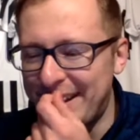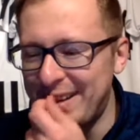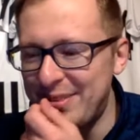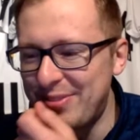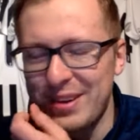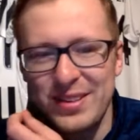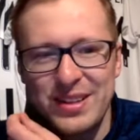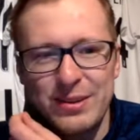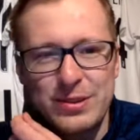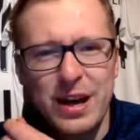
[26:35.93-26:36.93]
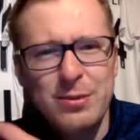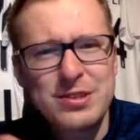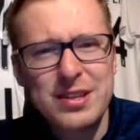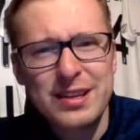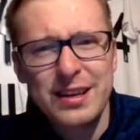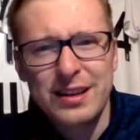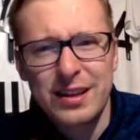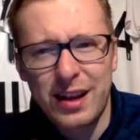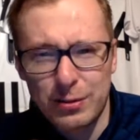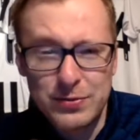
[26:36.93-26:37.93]
the funny thing was, I was thinking
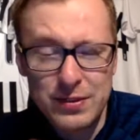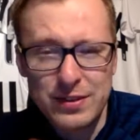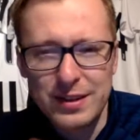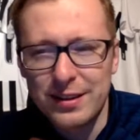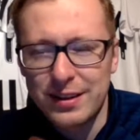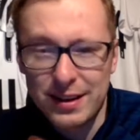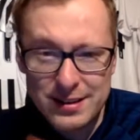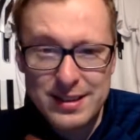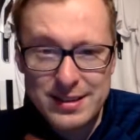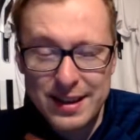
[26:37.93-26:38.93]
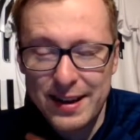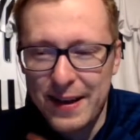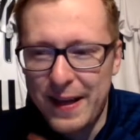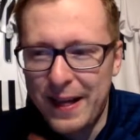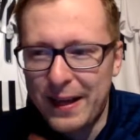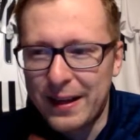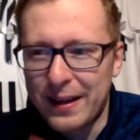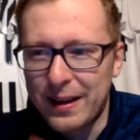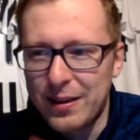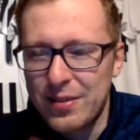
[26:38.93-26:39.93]
I was 15, as I say.
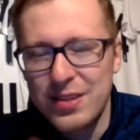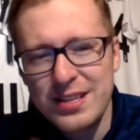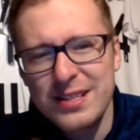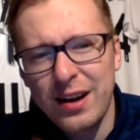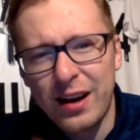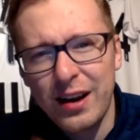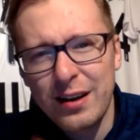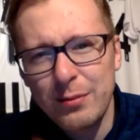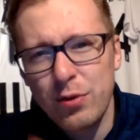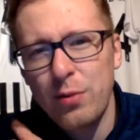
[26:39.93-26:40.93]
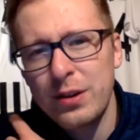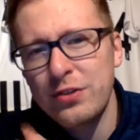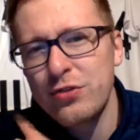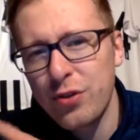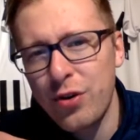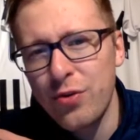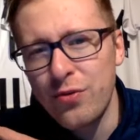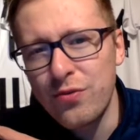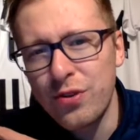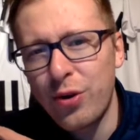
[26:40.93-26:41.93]
This guy probably
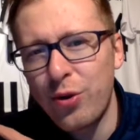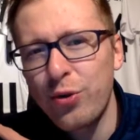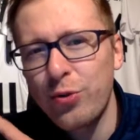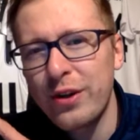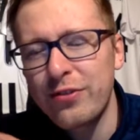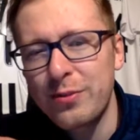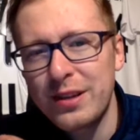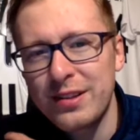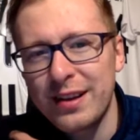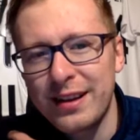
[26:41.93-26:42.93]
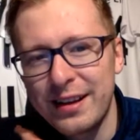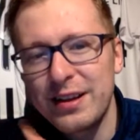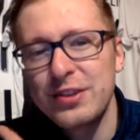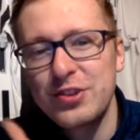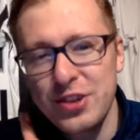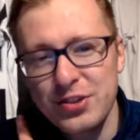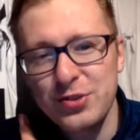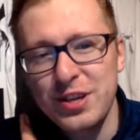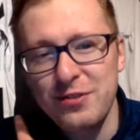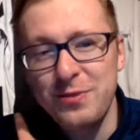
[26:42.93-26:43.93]
drove all the way from Italy just to
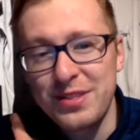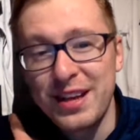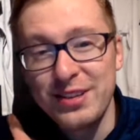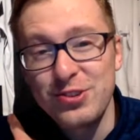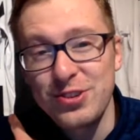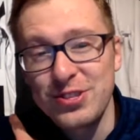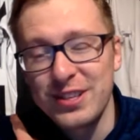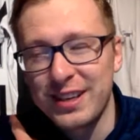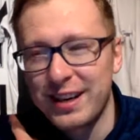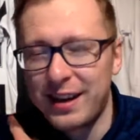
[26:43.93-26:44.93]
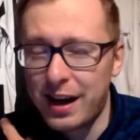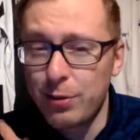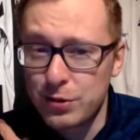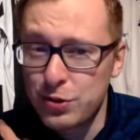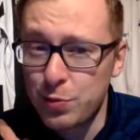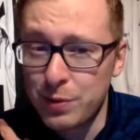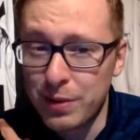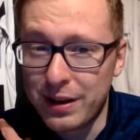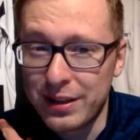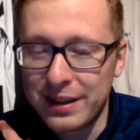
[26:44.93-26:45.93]
give me that jersey. I was stupid
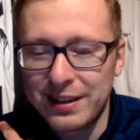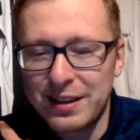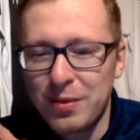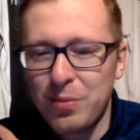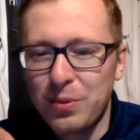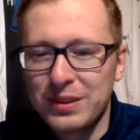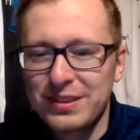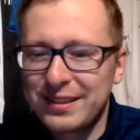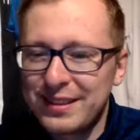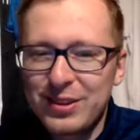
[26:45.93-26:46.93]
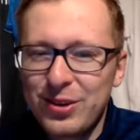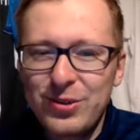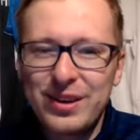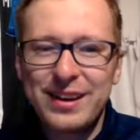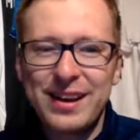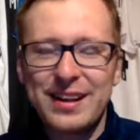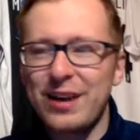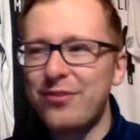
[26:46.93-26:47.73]
back then, but and I